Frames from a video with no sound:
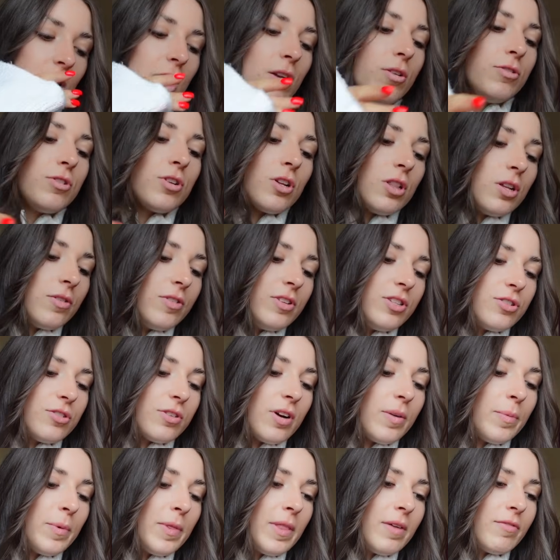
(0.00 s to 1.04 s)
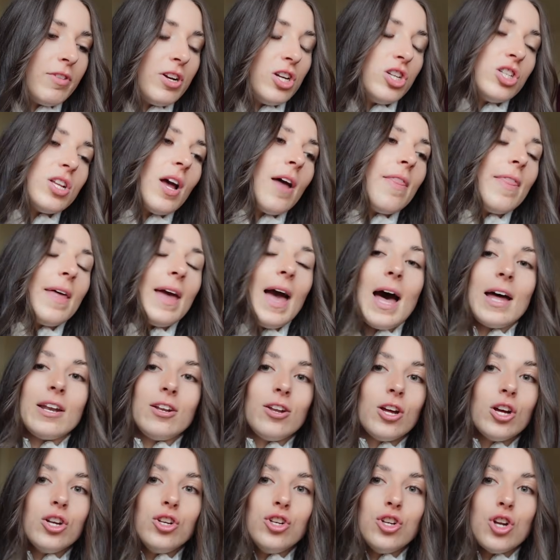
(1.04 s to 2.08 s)
I looked on their Instagram when they reached out and they had
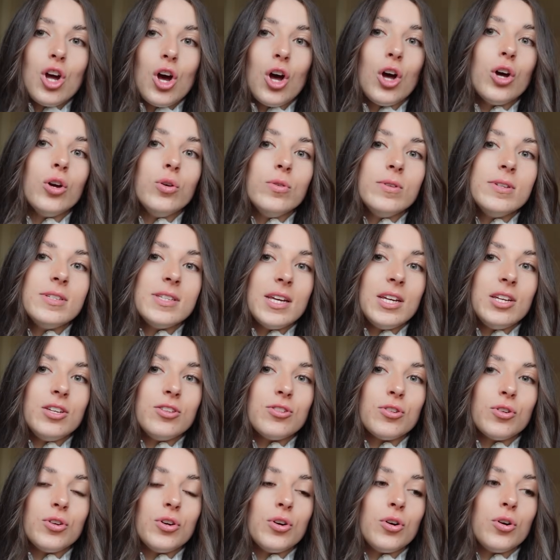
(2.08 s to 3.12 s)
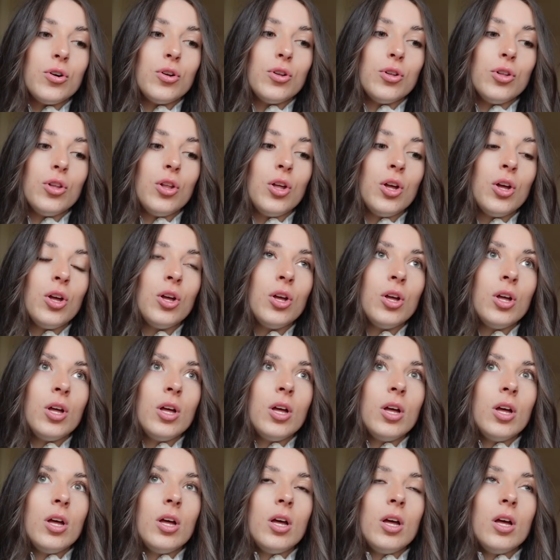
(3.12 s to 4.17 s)
like no seed oil
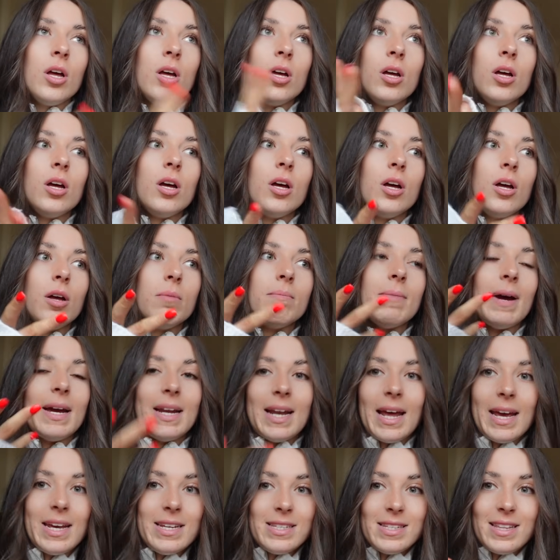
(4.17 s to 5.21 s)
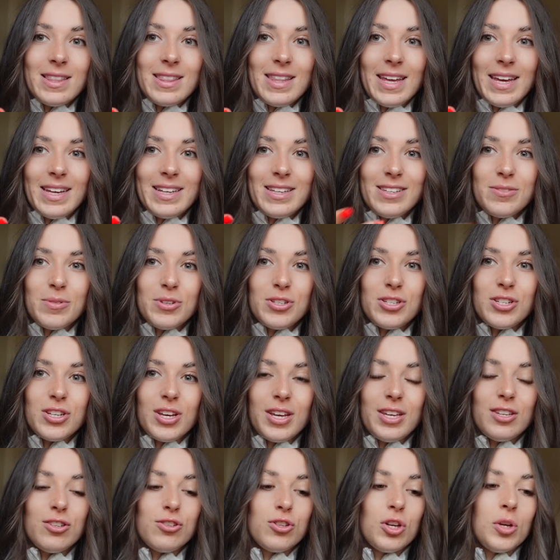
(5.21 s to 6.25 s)
mayonnaise and things, which
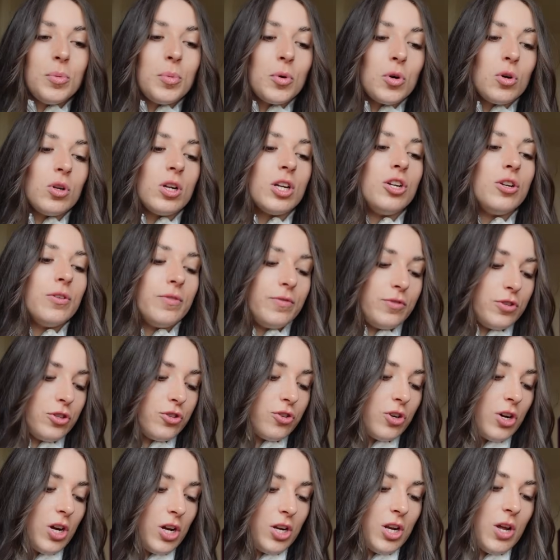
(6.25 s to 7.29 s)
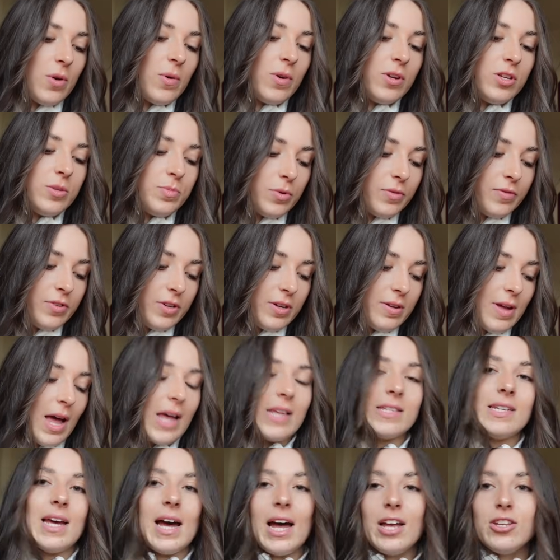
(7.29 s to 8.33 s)
is super cool. I'd love to try it. I know Ollie's brother
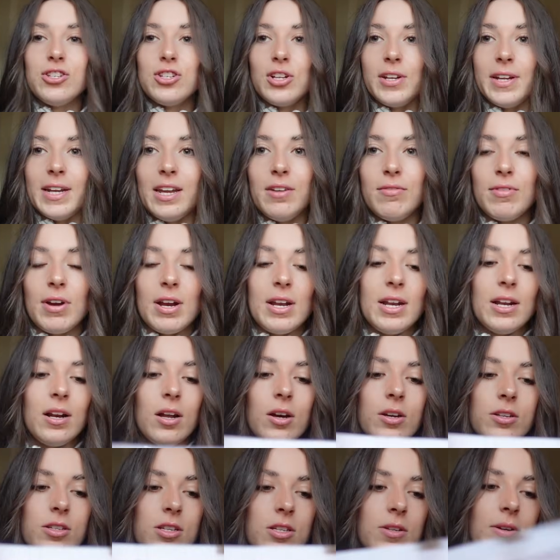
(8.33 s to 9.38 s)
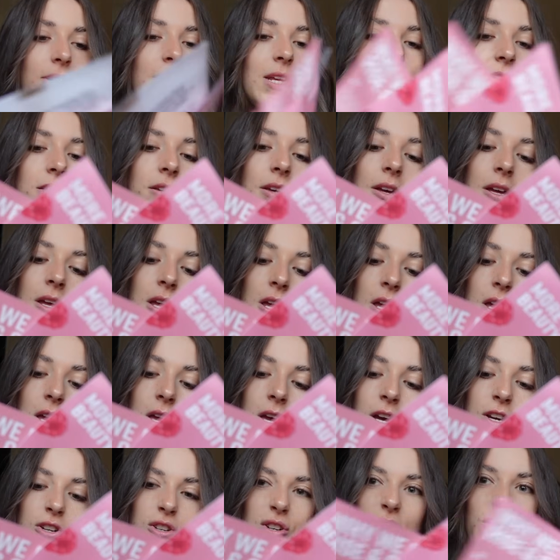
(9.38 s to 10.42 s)
has it actually and he really likes it, so I need to,
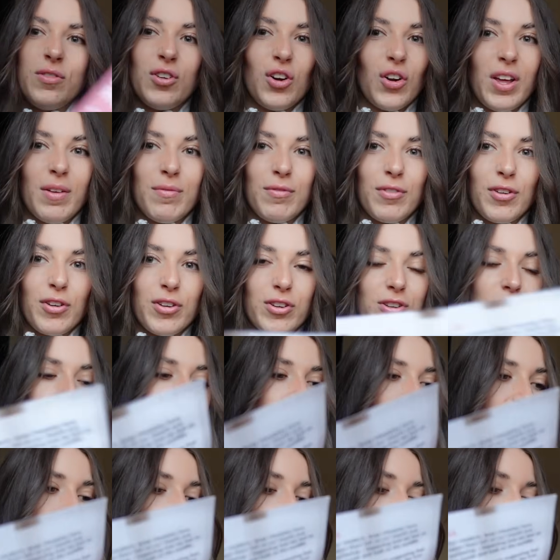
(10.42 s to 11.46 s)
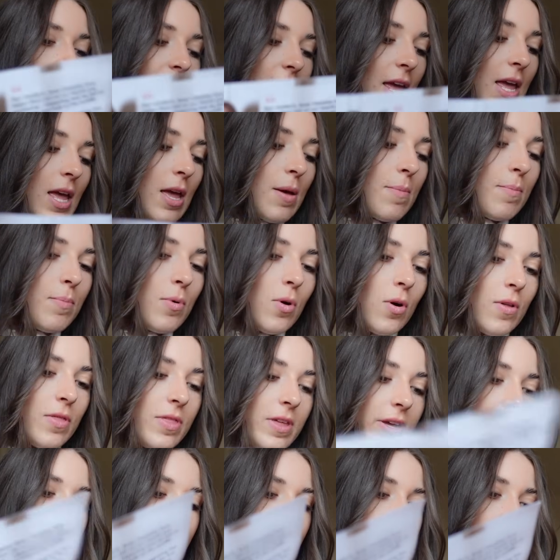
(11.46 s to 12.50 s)
should have got it in for Christmas really. But
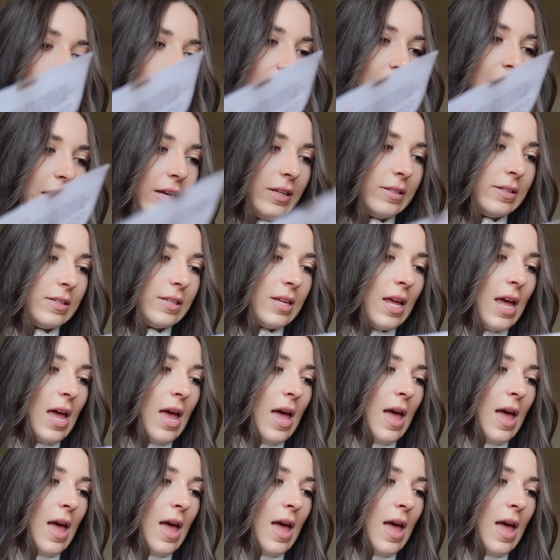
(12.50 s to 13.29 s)
this is